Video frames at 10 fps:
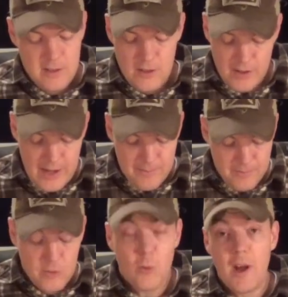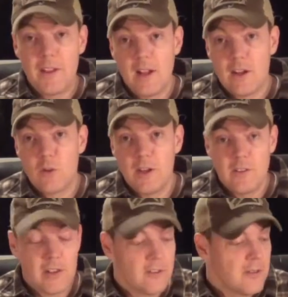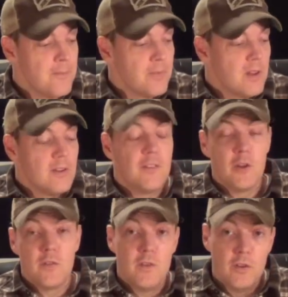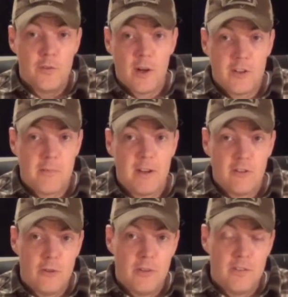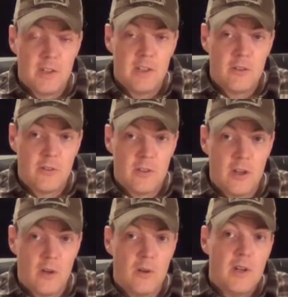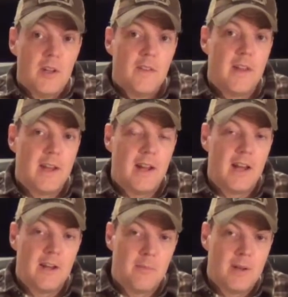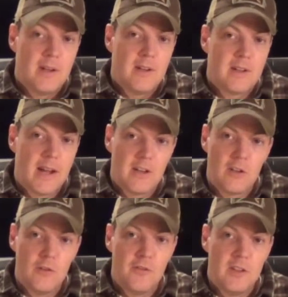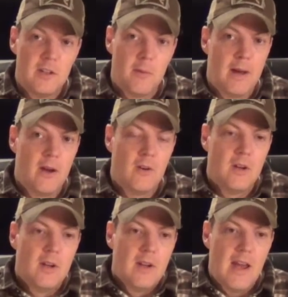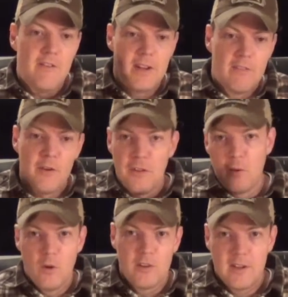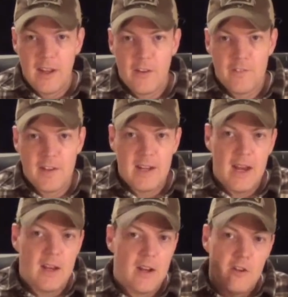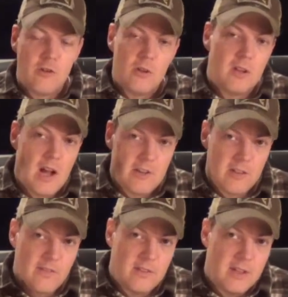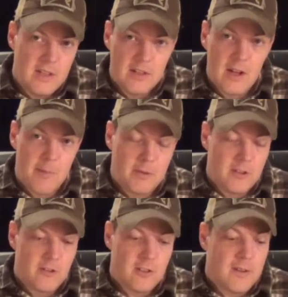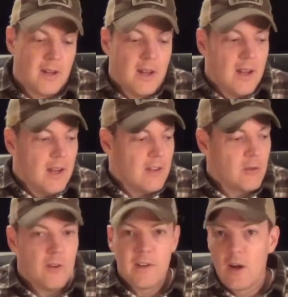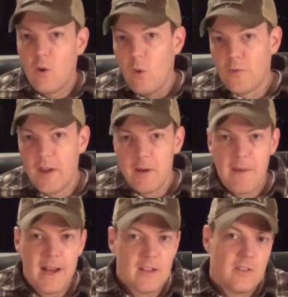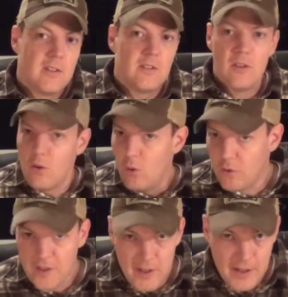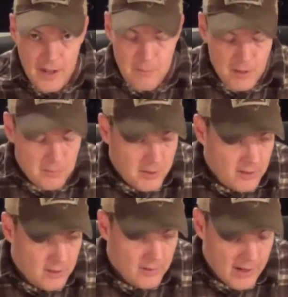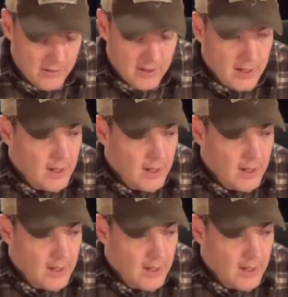Okay, so why the Glock 26? For those of you who've watched my shooting videos, you know that I am kind of goofy about having everything work together if I can. I shoot a Glock 17 in competition, and so I've got a whole ton of magazines and a whole ton of 9mm around,